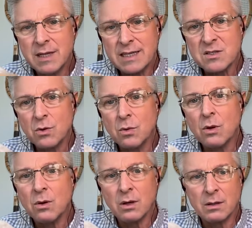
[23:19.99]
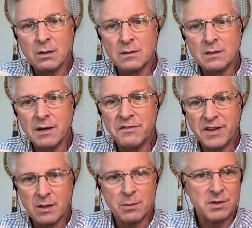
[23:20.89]
that's no longer
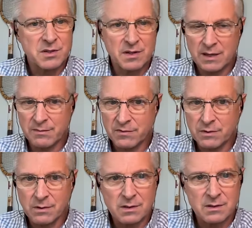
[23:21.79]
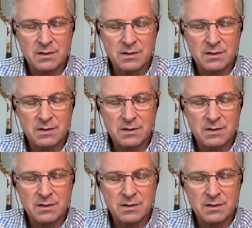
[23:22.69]
available to them for